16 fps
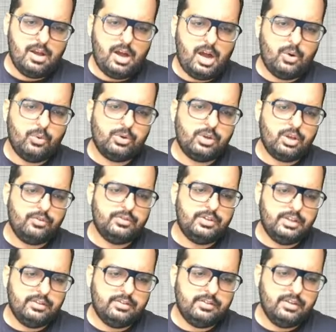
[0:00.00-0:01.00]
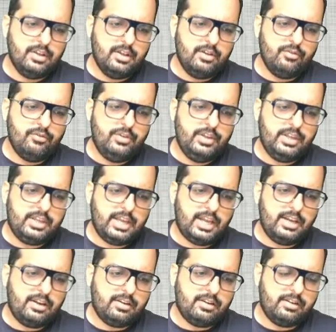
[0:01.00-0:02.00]
Out of this, we
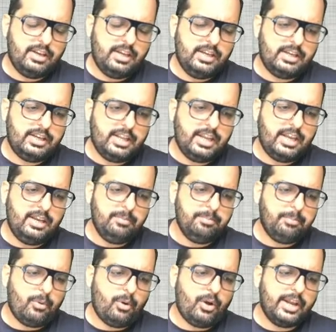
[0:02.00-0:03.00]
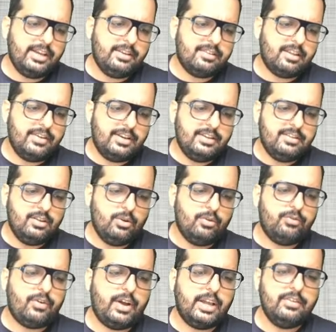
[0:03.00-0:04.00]
can retain
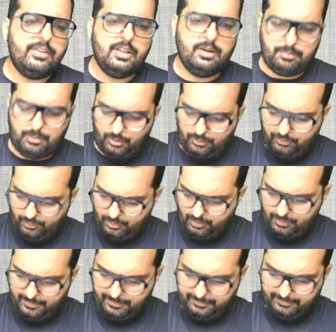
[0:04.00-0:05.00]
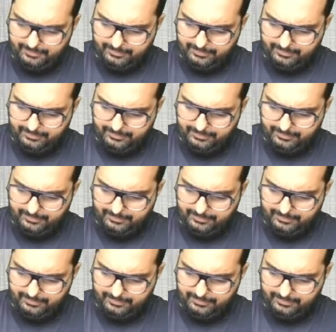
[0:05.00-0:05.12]
0.705 in the portfolio.